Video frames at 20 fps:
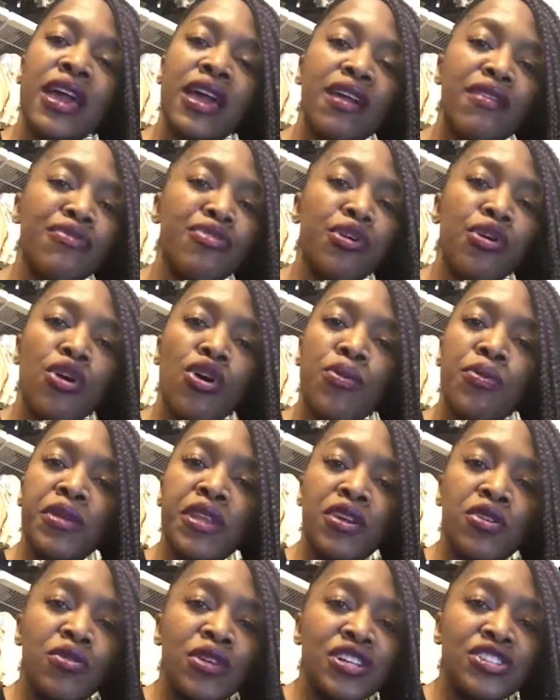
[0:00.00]
If their
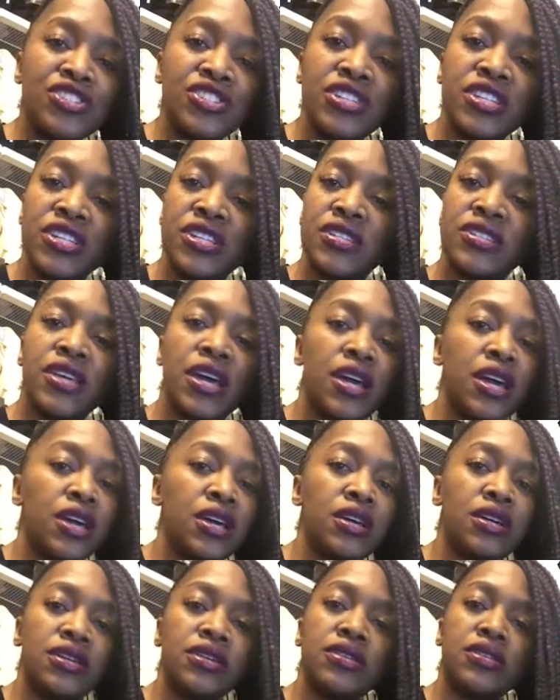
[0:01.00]
opening question is,
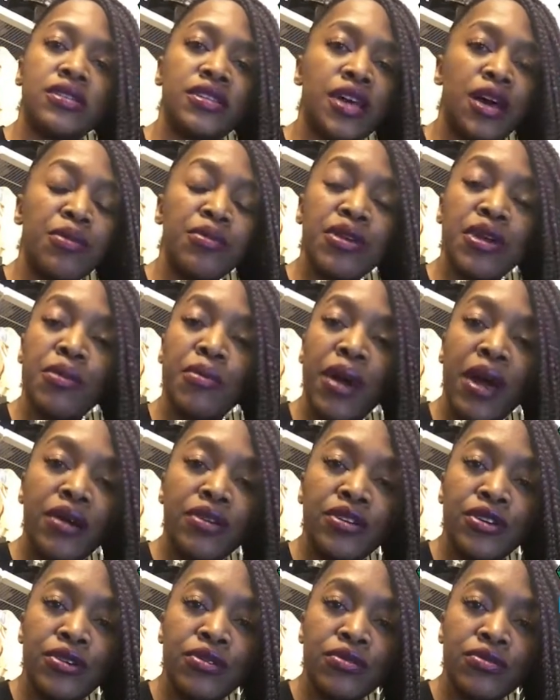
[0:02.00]
tell me
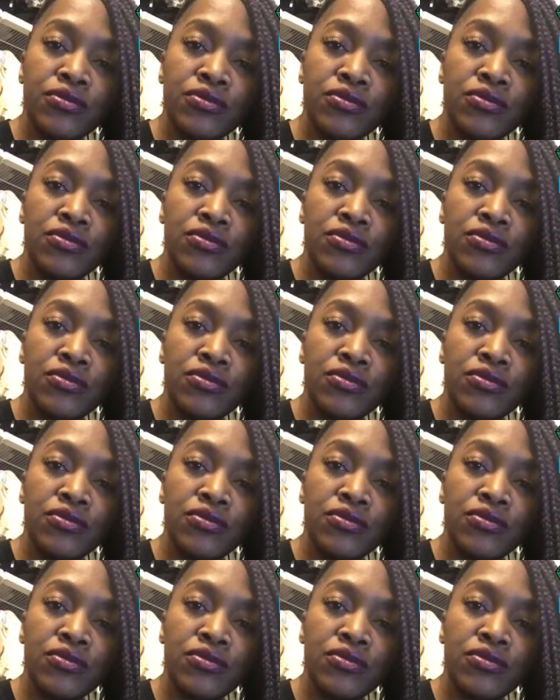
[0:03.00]
about you,